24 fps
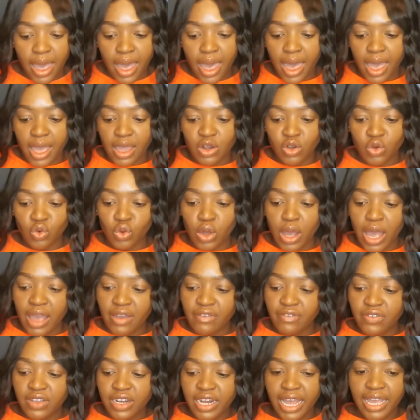And I
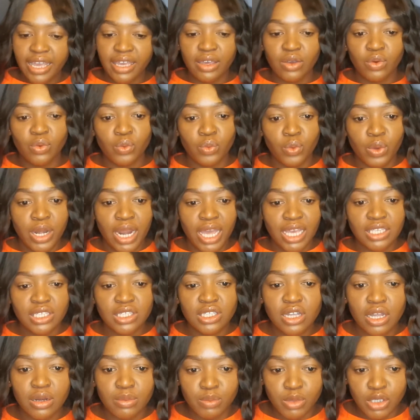feel like when I
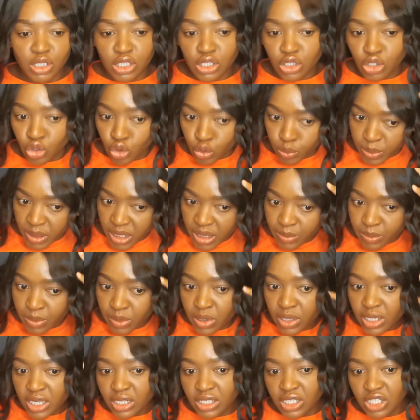start meeting new
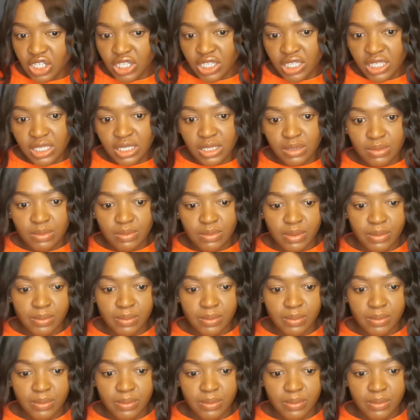people, it just